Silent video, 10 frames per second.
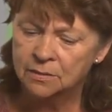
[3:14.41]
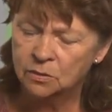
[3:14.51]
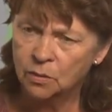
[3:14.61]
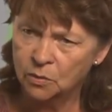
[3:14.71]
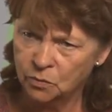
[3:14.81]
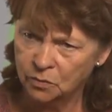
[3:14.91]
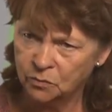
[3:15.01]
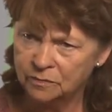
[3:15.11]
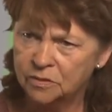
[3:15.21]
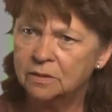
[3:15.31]
the Grande Ronde
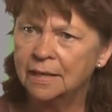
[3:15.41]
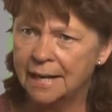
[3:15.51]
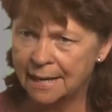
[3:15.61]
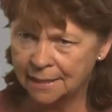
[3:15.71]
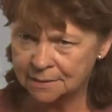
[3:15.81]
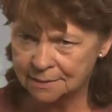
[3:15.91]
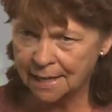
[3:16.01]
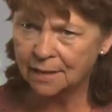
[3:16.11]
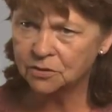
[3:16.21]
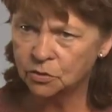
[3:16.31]
River and
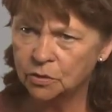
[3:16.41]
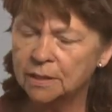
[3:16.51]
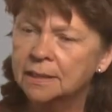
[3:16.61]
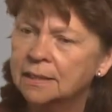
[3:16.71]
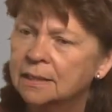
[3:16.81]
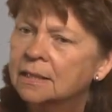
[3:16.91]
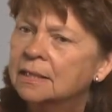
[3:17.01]
Catherine Creek,